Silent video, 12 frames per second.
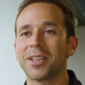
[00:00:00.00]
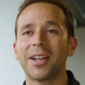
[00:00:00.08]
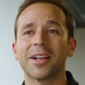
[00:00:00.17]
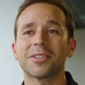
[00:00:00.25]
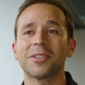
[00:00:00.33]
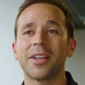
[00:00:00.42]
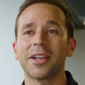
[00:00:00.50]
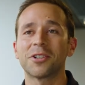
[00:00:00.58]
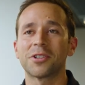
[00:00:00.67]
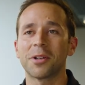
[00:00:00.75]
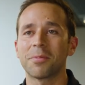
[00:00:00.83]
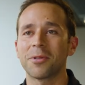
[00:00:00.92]
connect the like
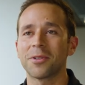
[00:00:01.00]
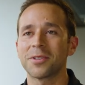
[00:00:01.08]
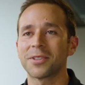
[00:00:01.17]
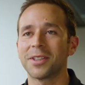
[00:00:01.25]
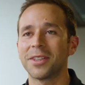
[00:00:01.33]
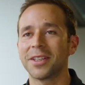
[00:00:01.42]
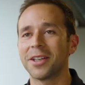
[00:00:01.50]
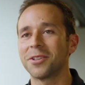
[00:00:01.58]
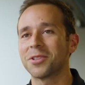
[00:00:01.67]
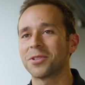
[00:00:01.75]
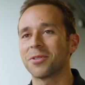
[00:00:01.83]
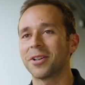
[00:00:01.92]
shippers in the
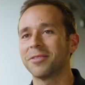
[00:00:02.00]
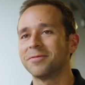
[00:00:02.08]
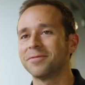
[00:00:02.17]
industry.